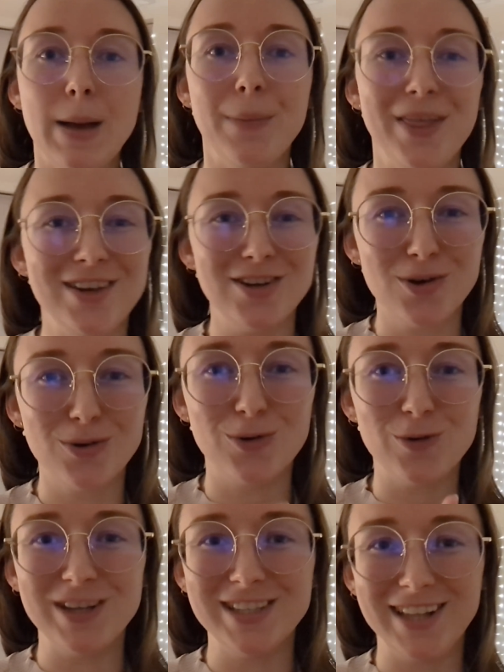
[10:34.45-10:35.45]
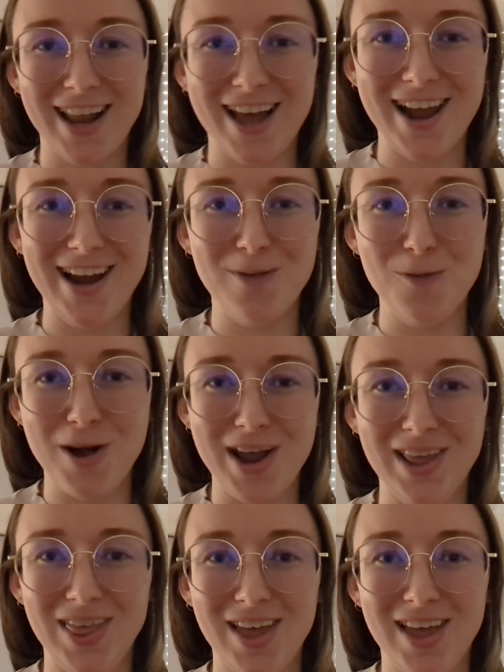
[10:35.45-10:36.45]
but they don't always align
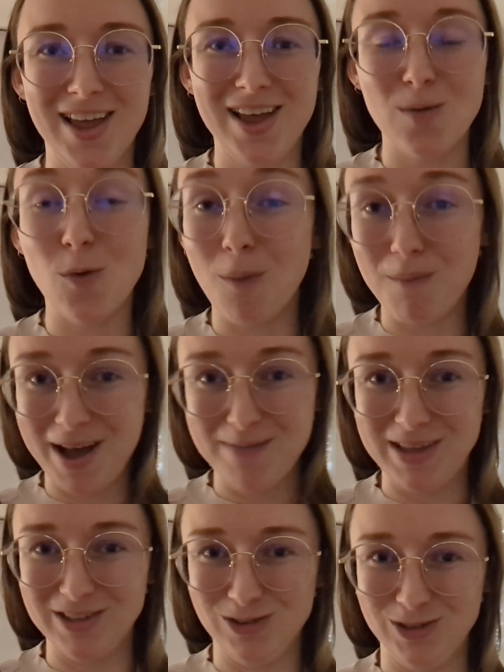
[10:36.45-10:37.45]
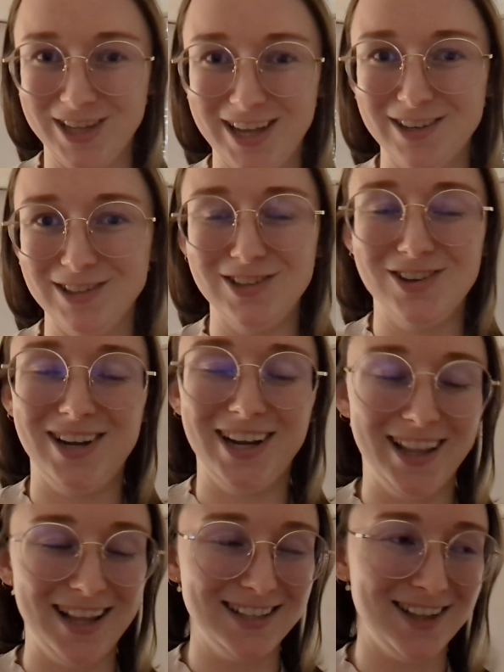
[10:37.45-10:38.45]
with what my menstrual cycle's doing,
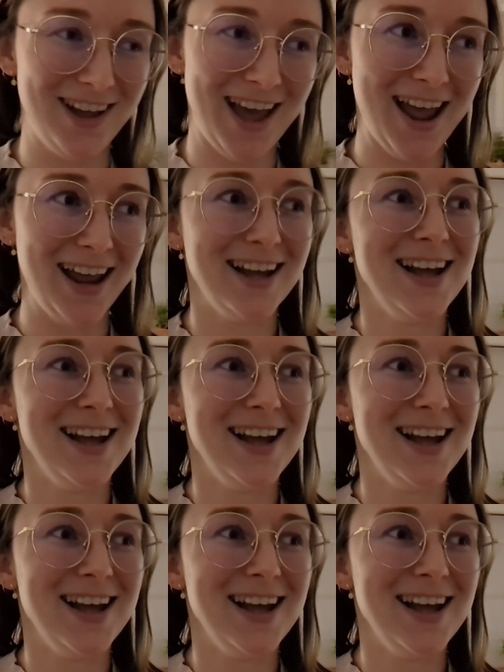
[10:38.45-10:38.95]
and that's okay.